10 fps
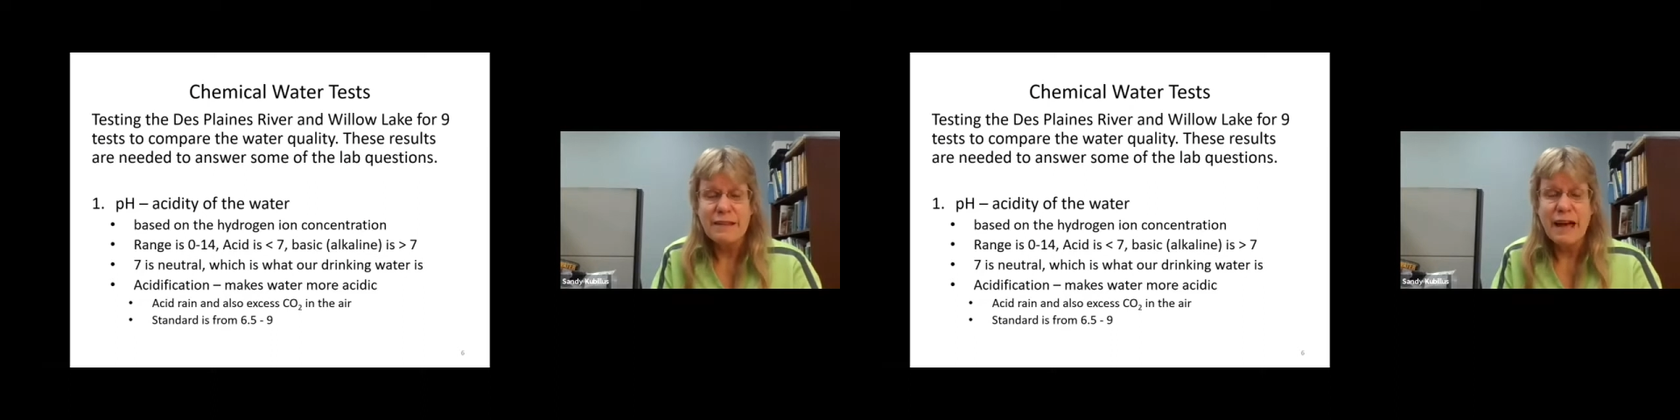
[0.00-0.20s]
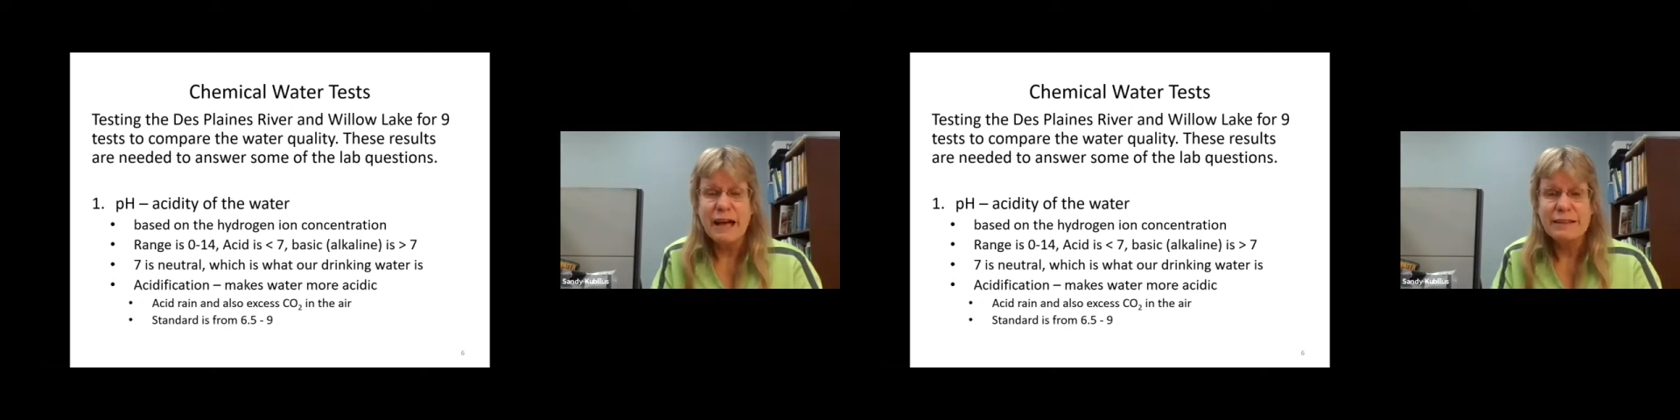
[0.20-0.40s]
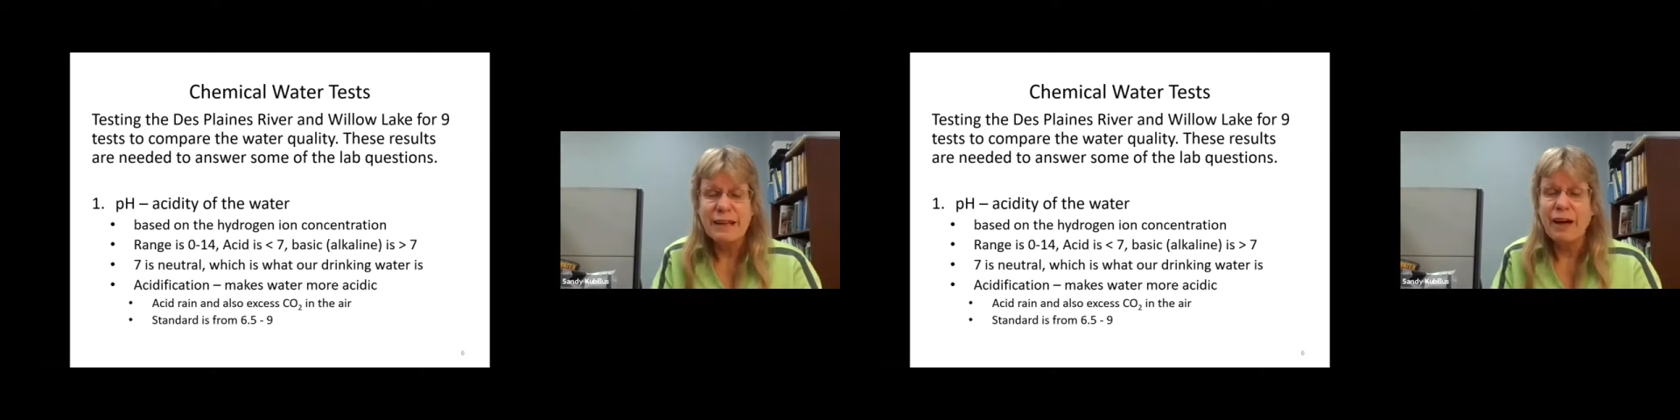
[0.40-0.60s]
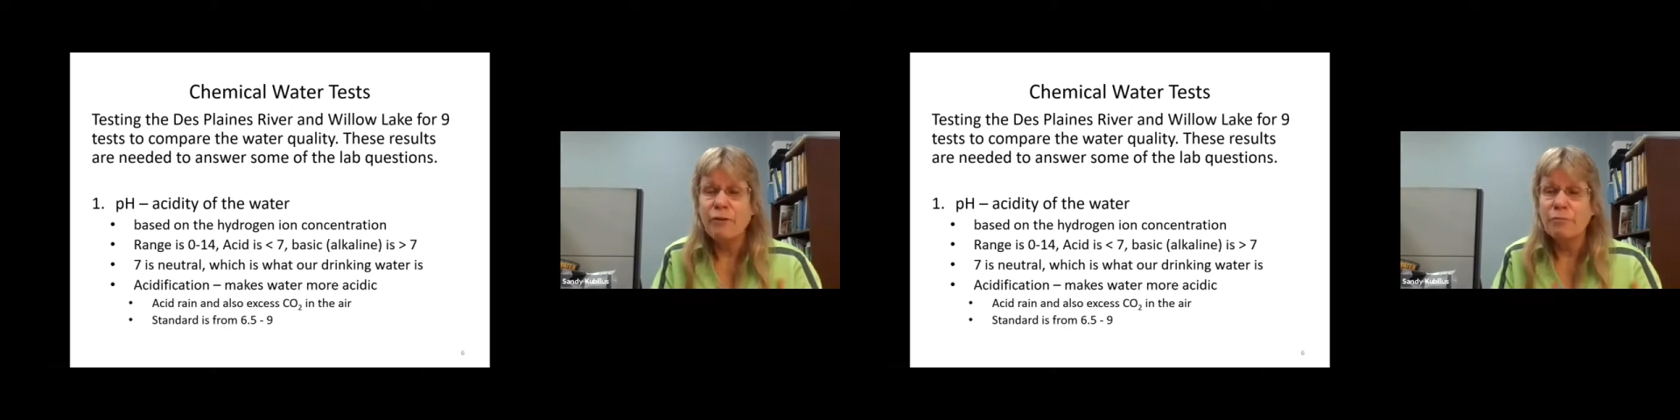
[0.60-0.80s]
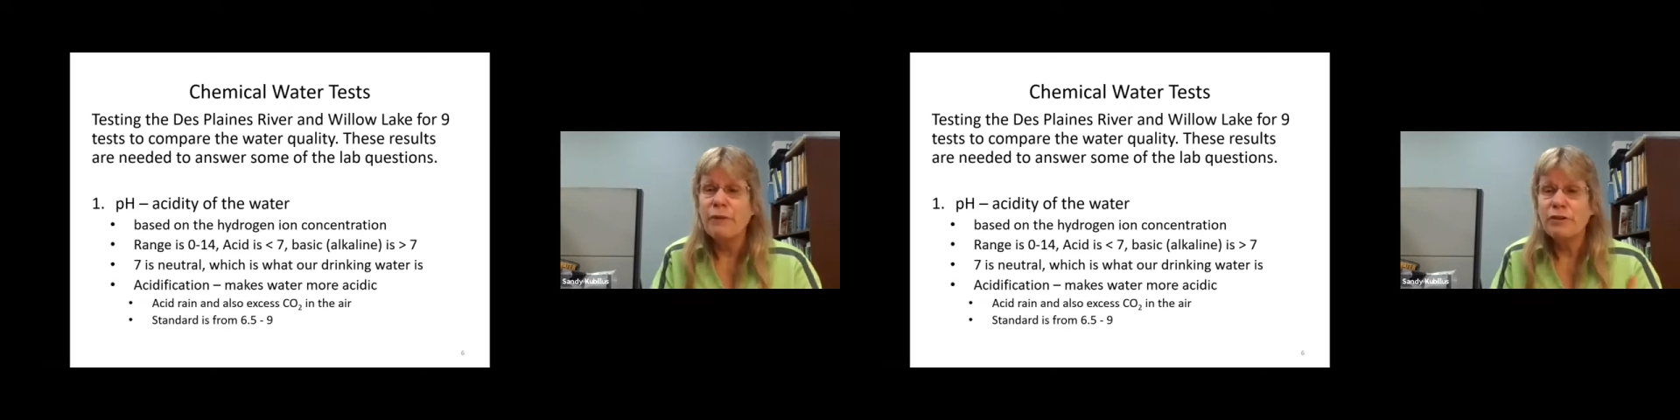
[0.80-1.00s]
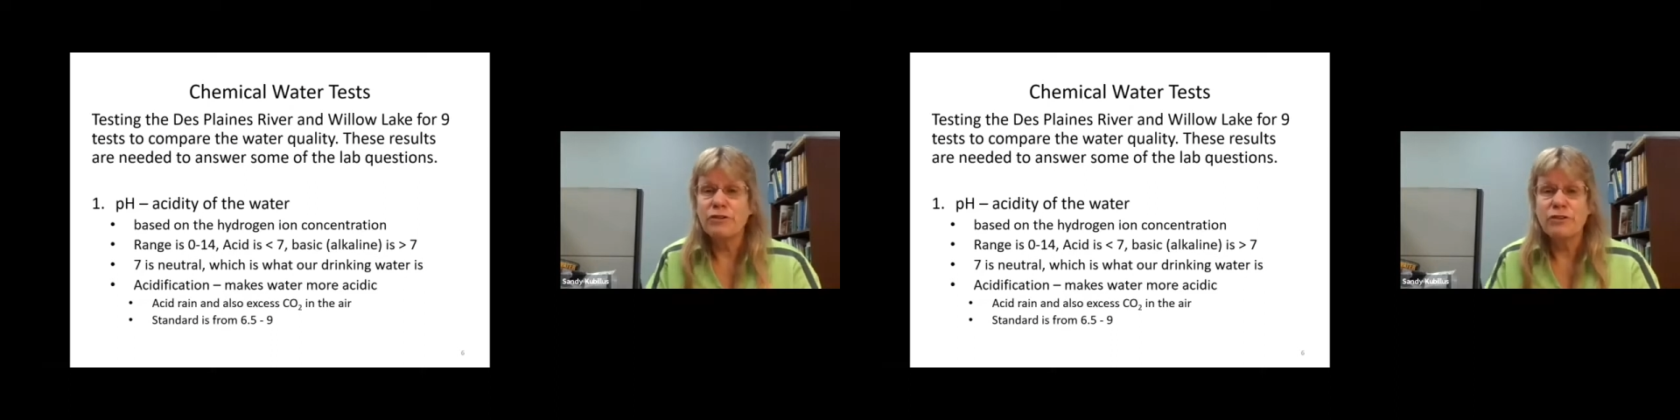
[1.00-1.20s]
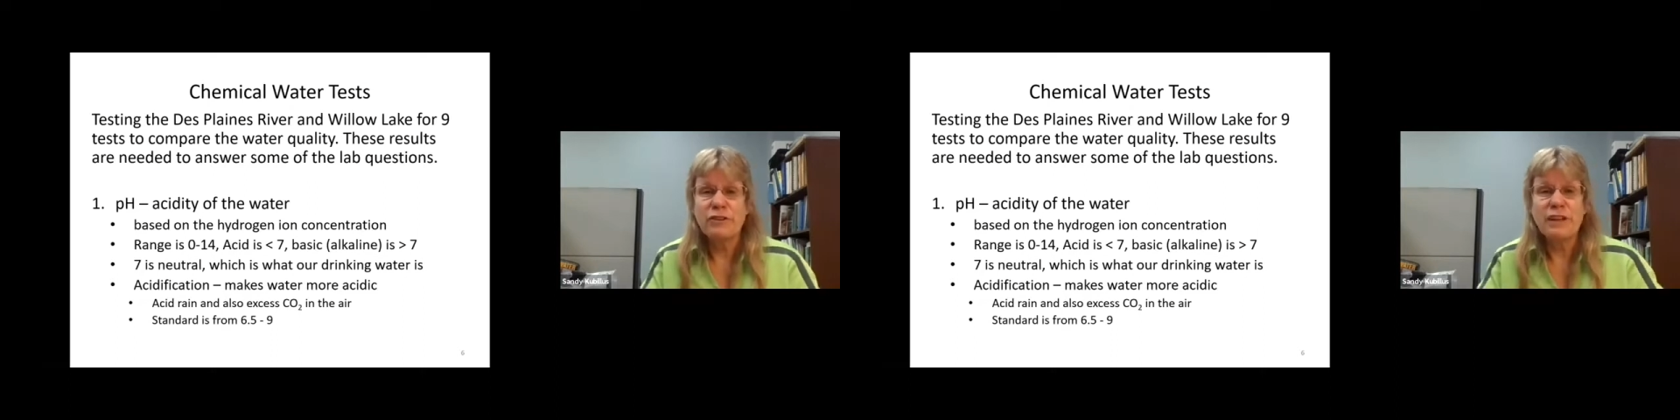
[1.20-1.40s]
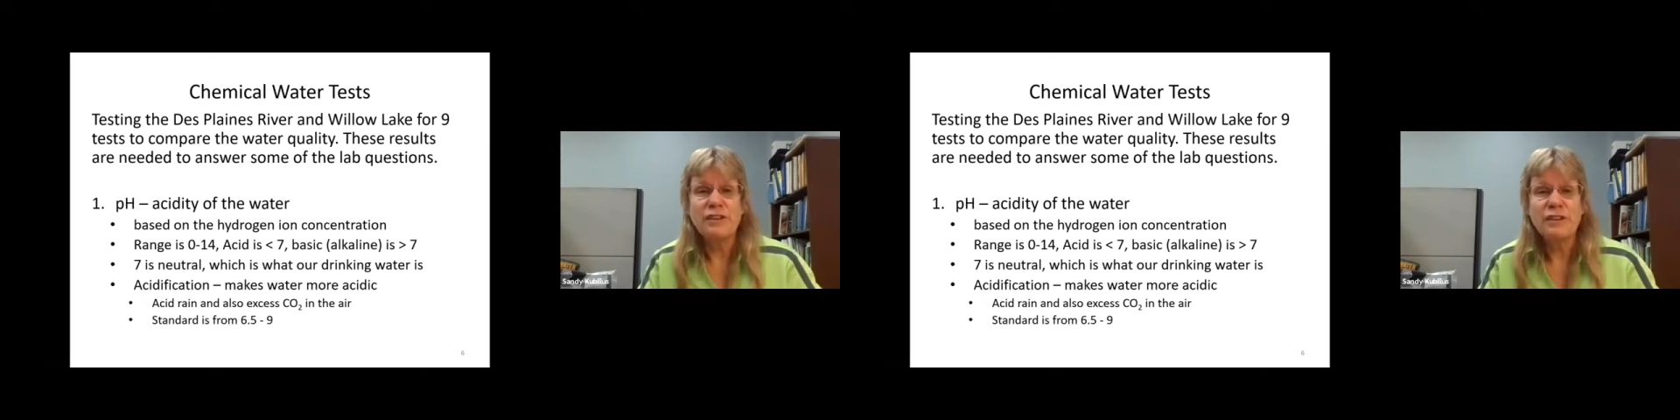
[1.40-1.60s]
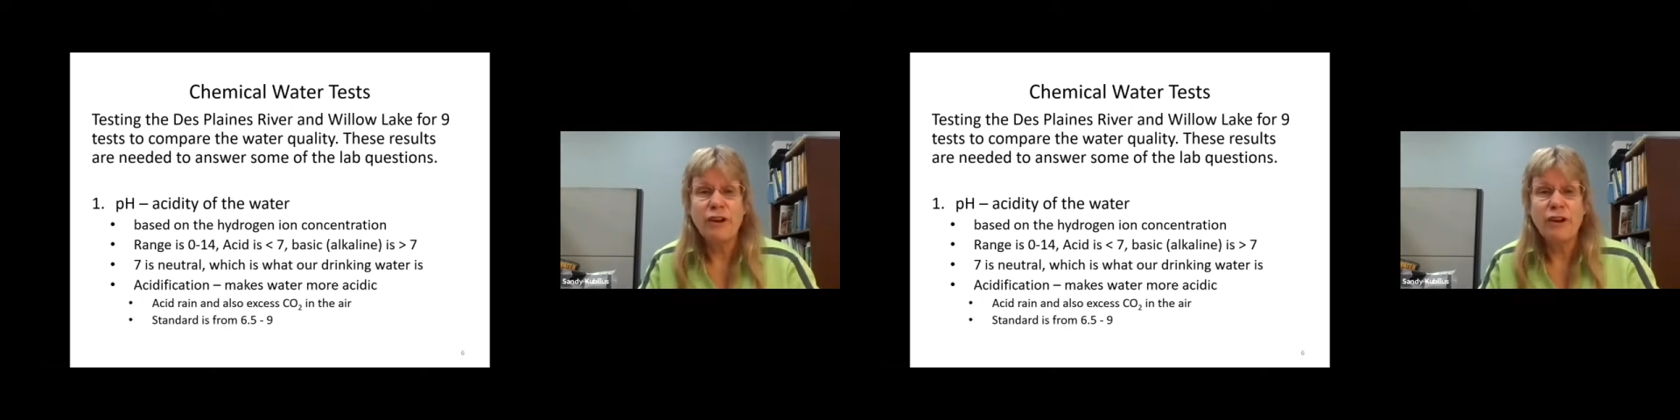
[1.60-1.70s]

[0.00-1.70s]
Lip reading: that measures these.